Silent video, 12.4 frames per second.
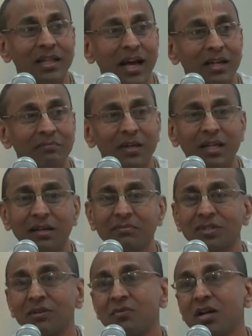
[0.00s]
that
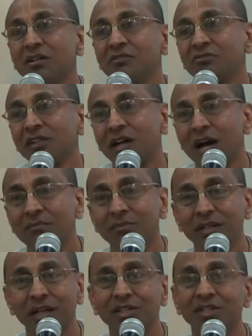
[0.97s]
becomes a wonderful
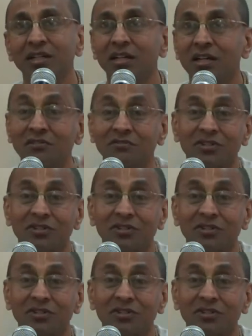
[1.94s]
combination